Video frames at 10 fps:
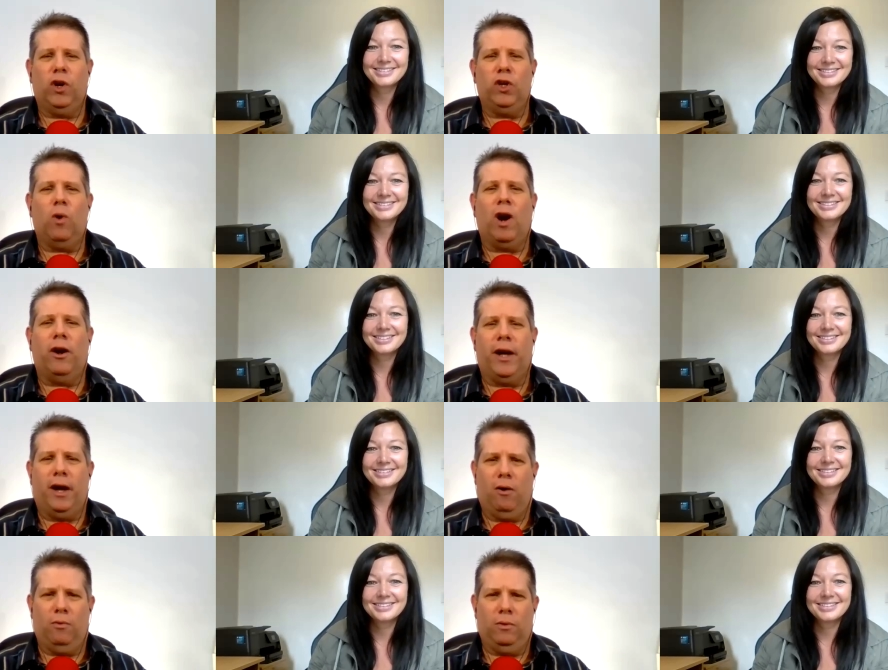Speaker 1: you are
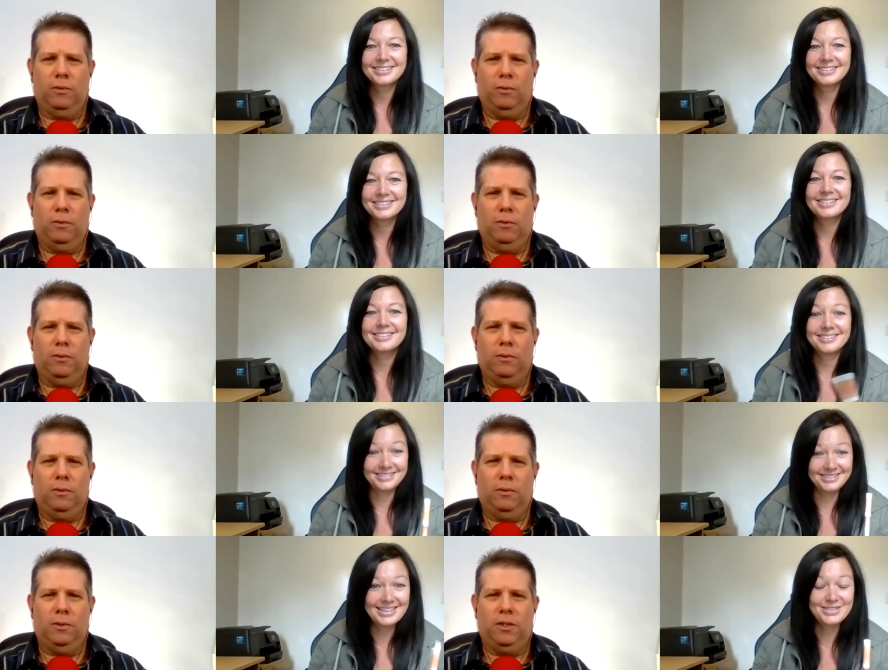now.
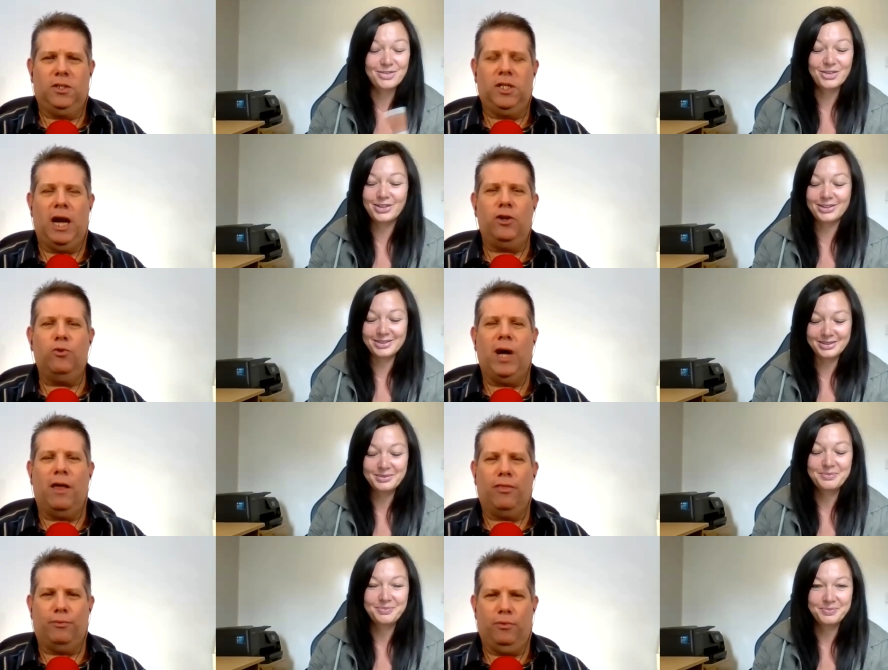and see how you got
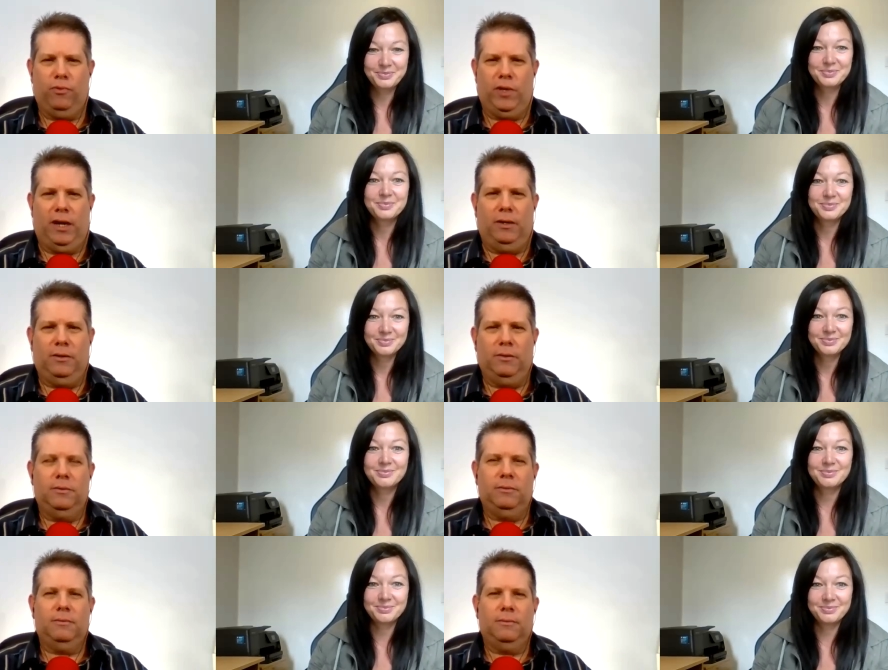through that.
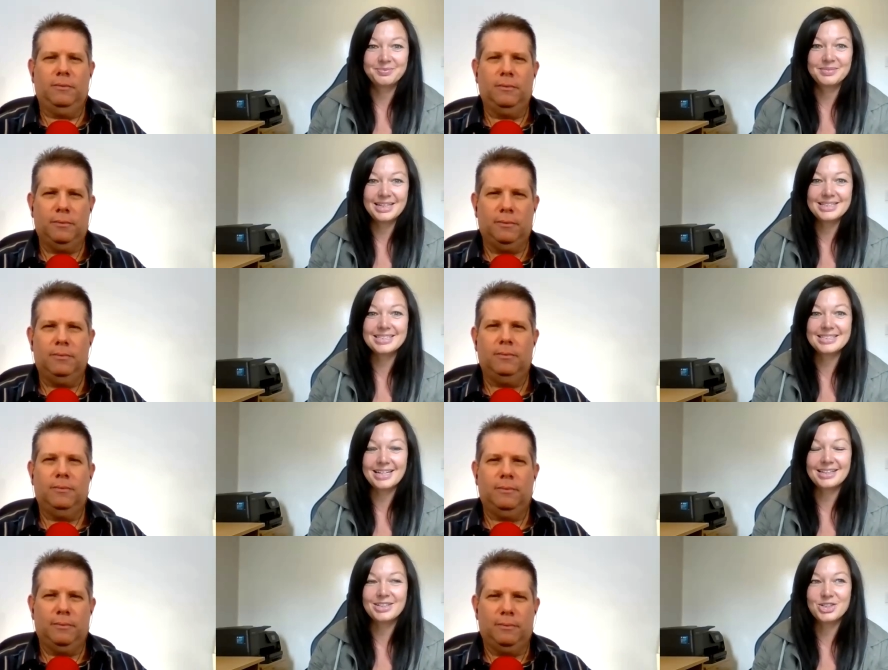
Speaker 2: Mm-hmm, that's
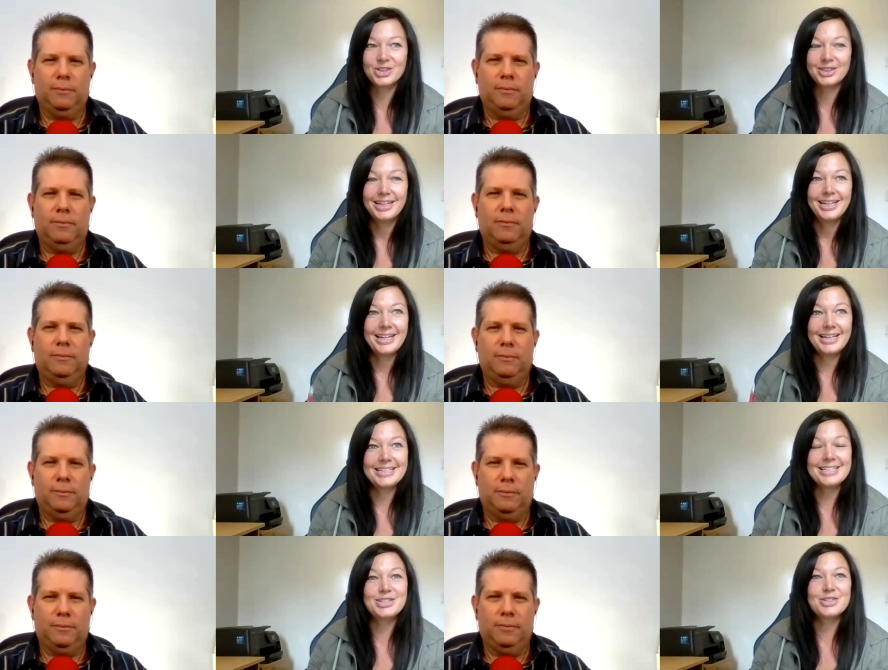exactly true.
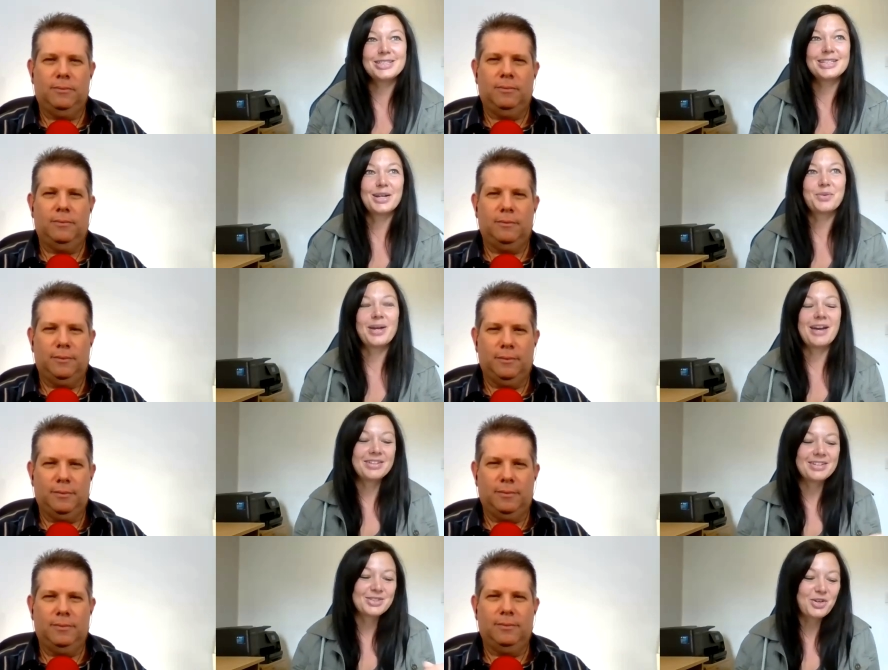And it's interesting that we're
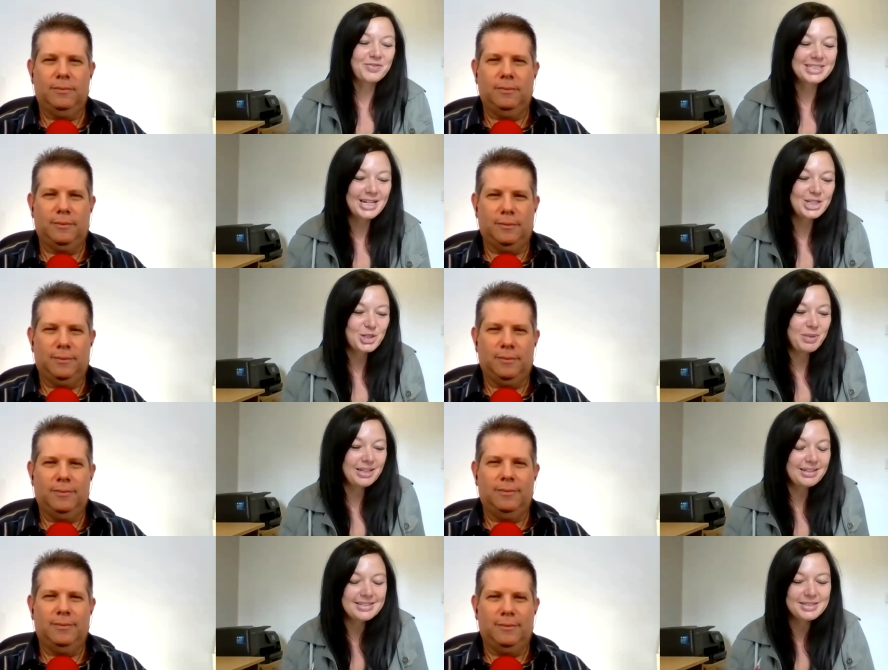having this conversation
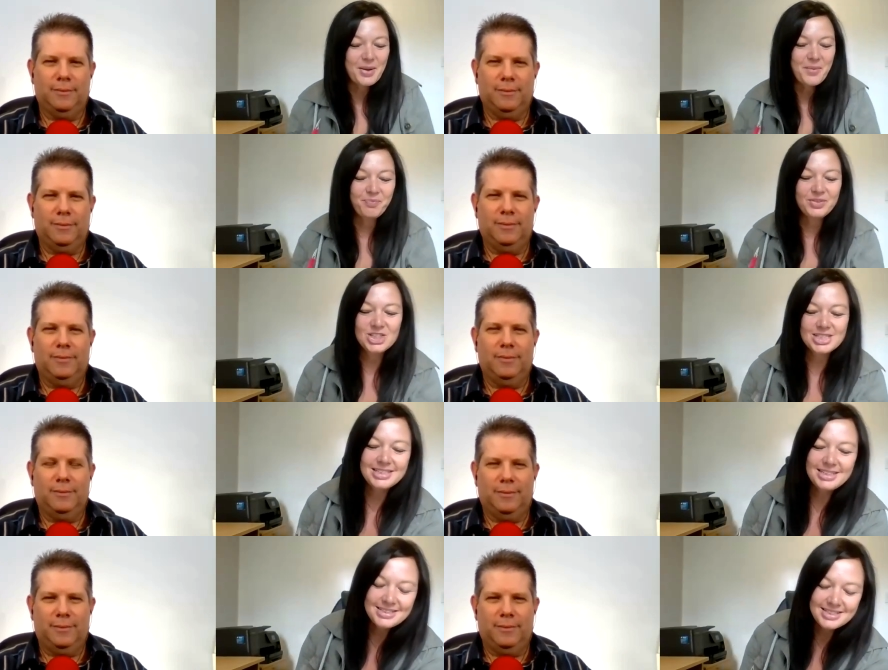because
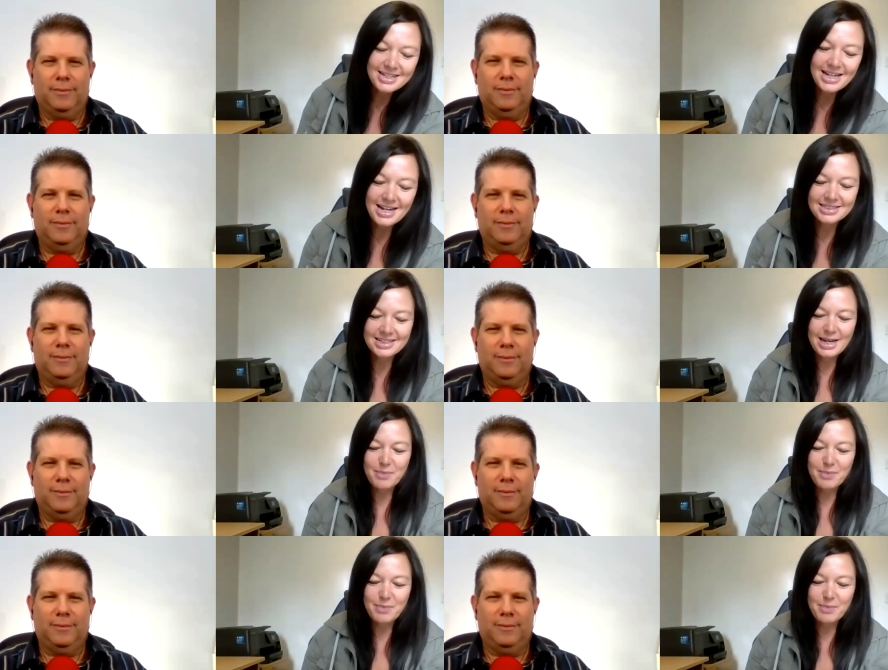just yesterday I did an